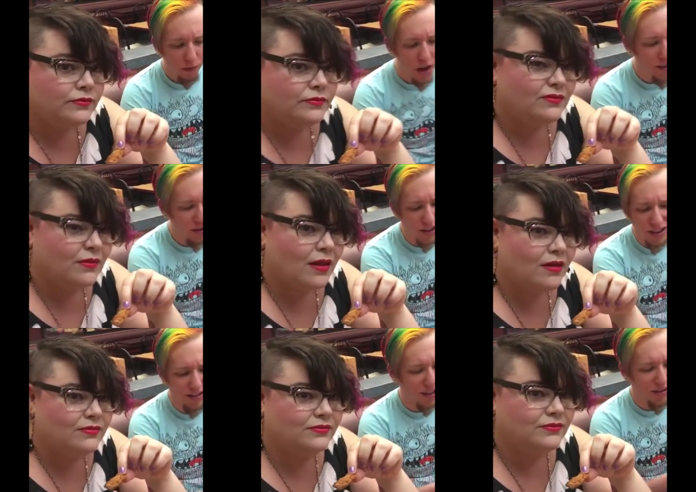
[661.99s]
Speaker 1: Not as dry
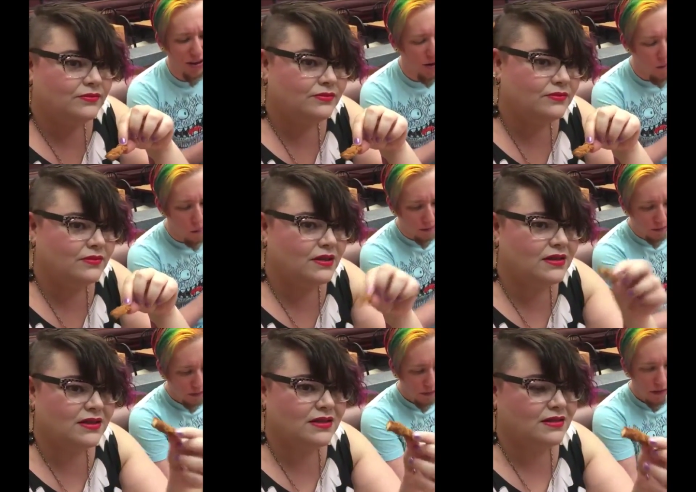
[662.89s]
as these though.
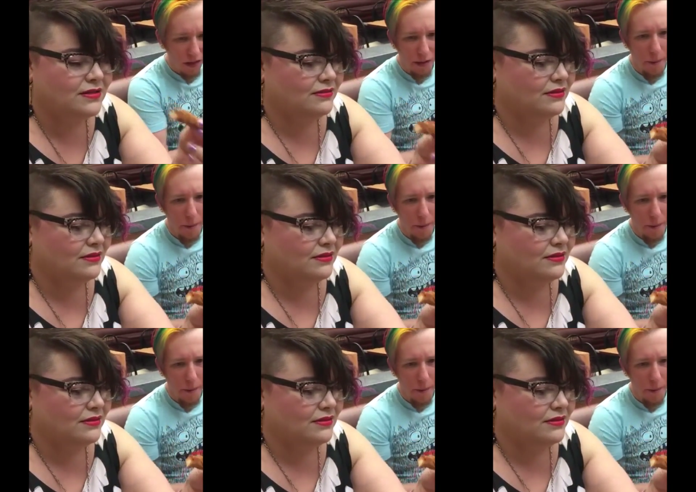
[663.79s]
This is